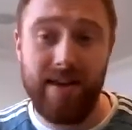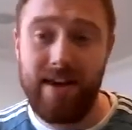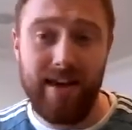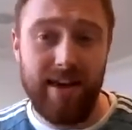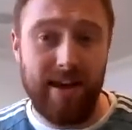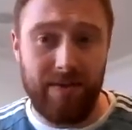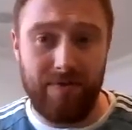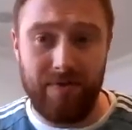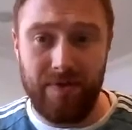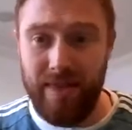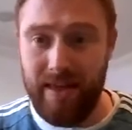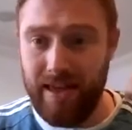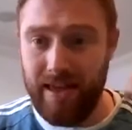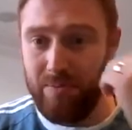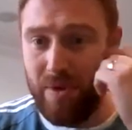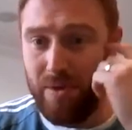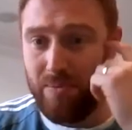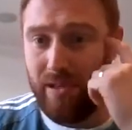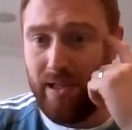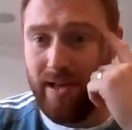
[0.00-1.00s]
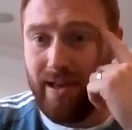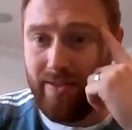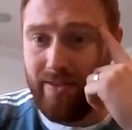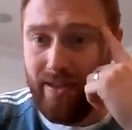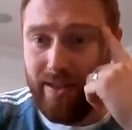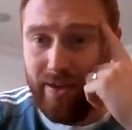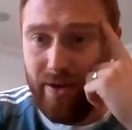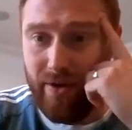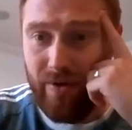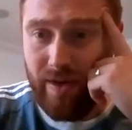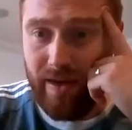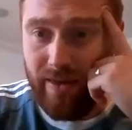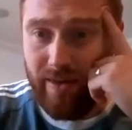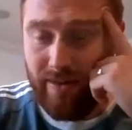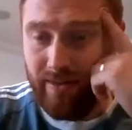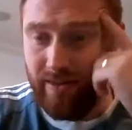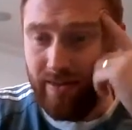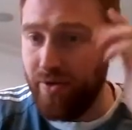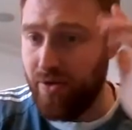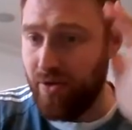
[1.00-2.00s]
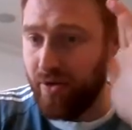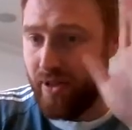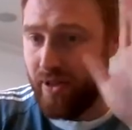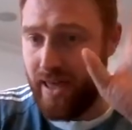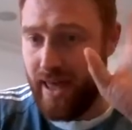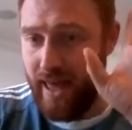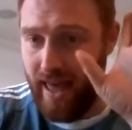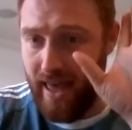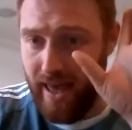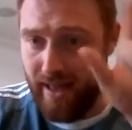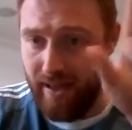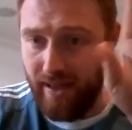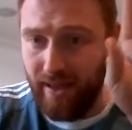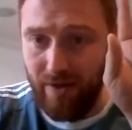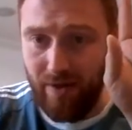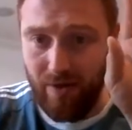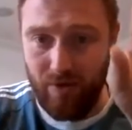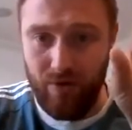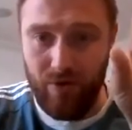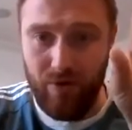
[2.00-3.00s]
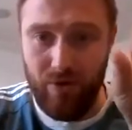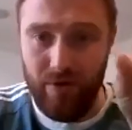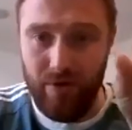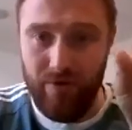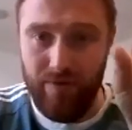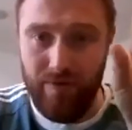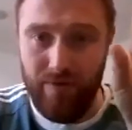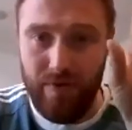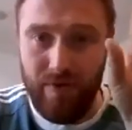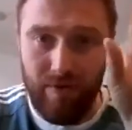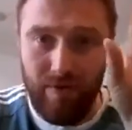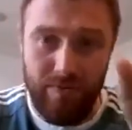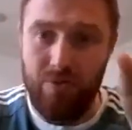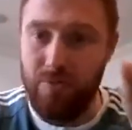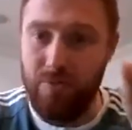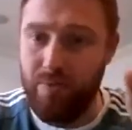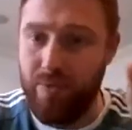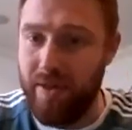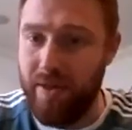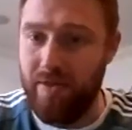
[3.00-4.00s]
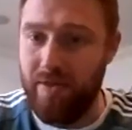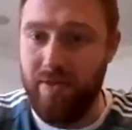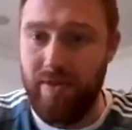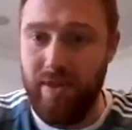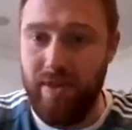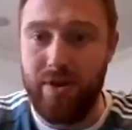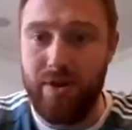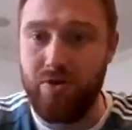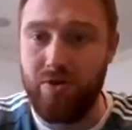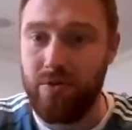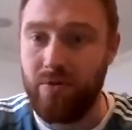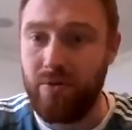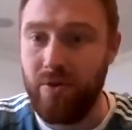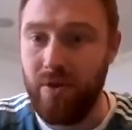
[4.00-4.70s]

I think that can be applied, like you say, to literally any sort of symptom presentation.